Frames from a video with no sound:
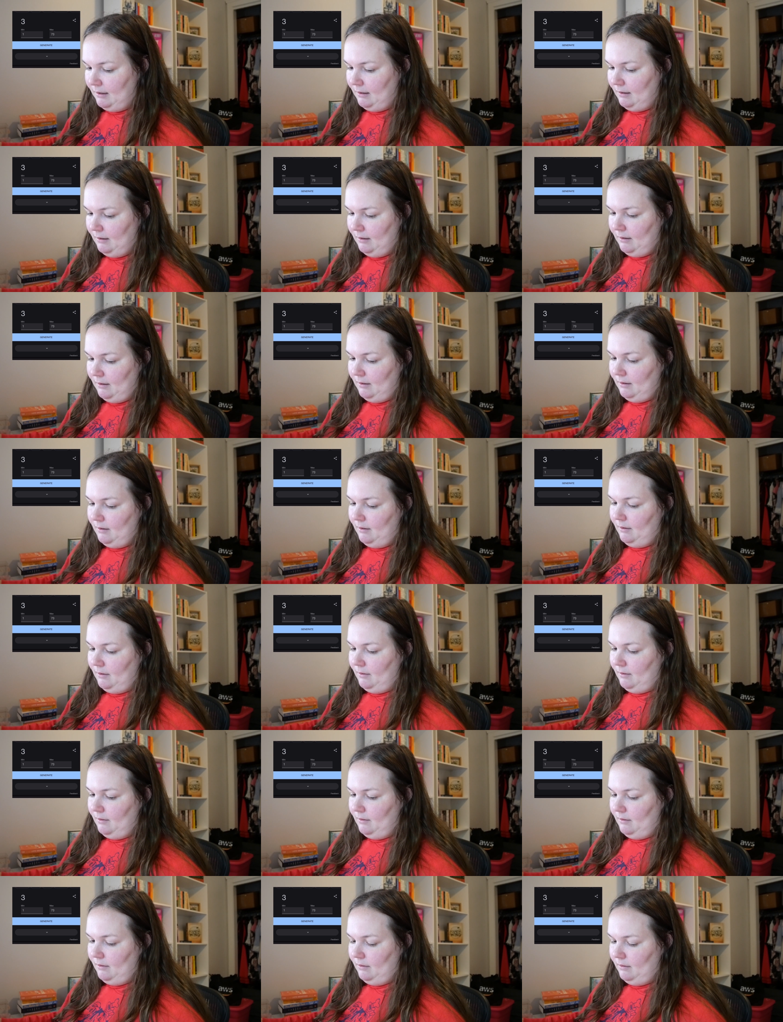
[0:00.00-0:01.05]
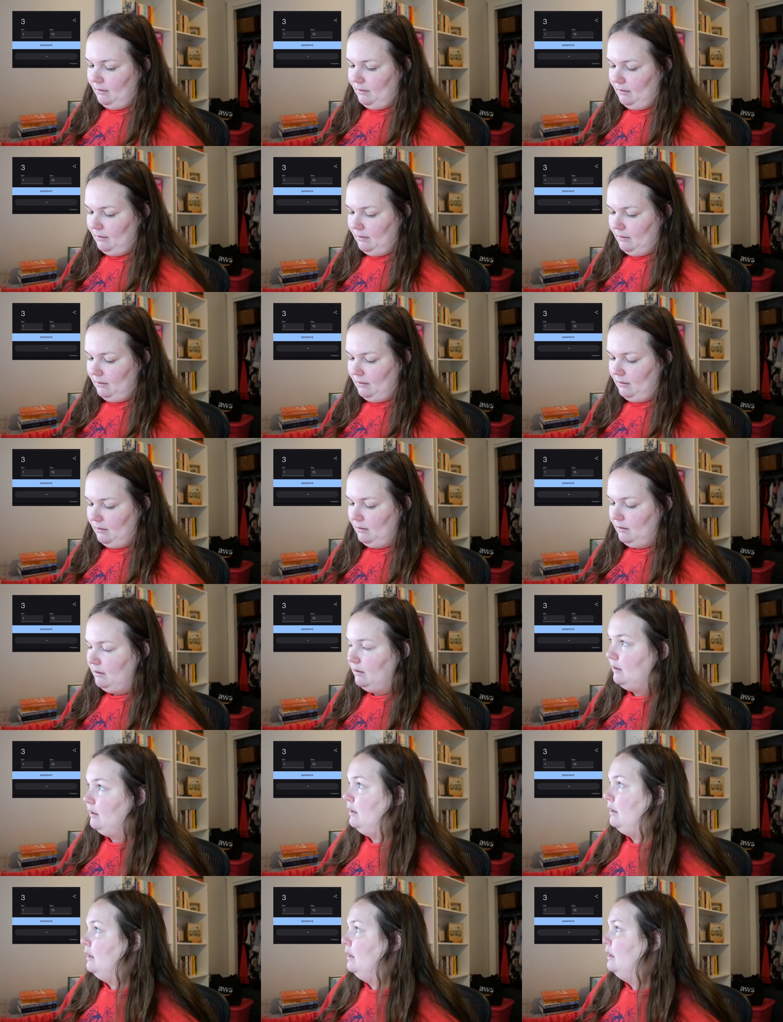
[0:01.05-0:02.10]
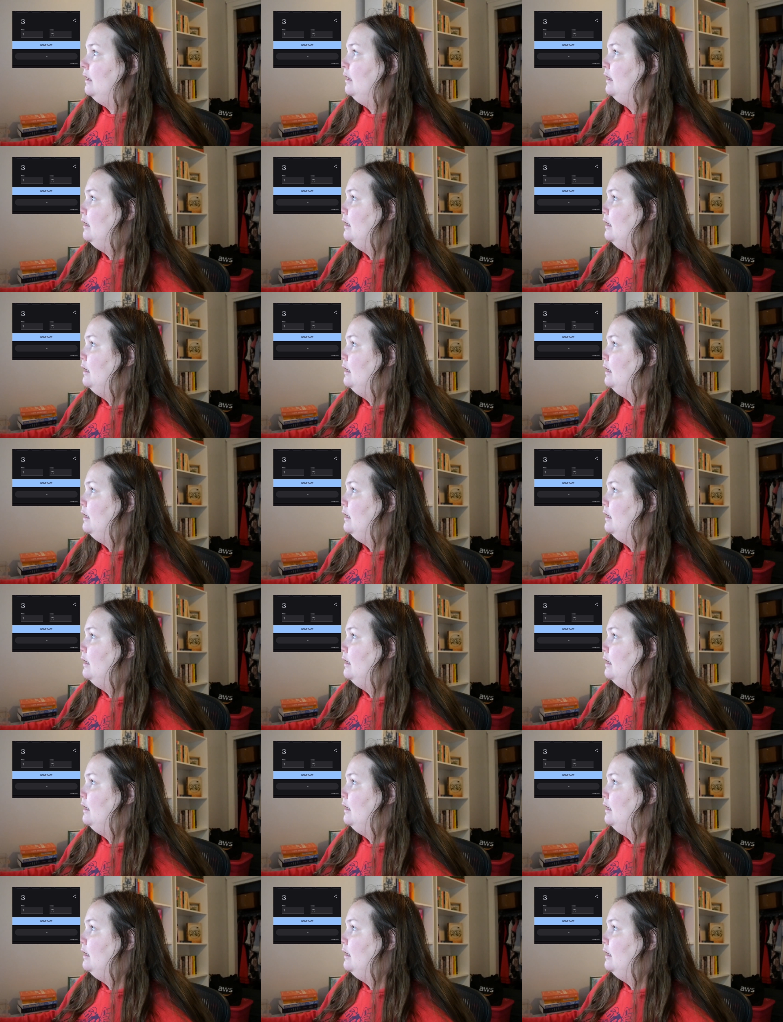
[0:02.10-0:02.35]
(no one is talking)